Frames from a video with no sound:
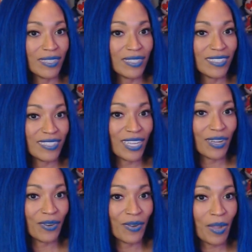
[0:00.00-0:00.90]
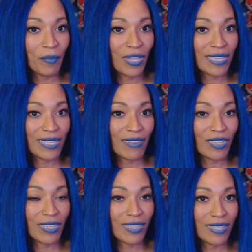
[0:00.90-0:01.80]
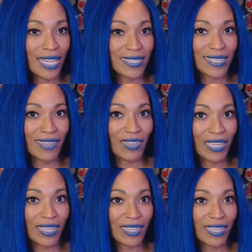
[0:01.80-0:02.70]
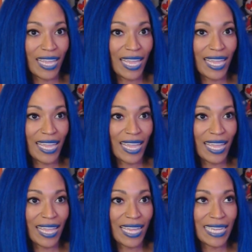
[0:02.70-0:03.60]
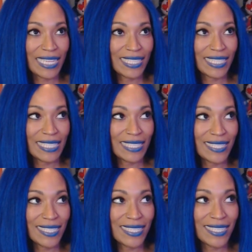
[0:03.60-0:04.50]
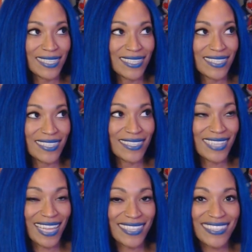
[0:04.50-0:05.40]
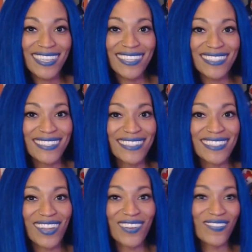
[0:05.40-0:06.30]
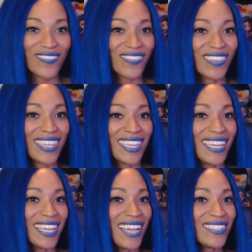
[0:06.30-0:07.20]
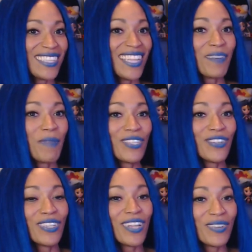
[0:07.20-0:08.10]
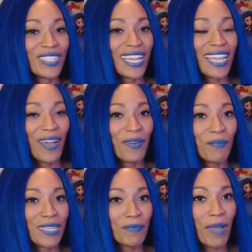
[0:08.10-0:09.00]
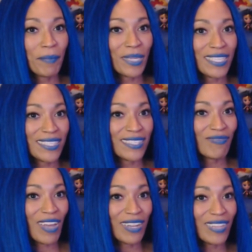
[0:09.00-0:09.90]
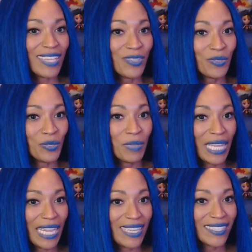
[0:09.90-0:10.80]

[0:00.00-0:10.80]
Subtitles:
So I hope you guys have a good Thanksgiving, and that's it. So I'll see you later. Make sure you go and check out Mix Mommy's. Follow that YouTube link.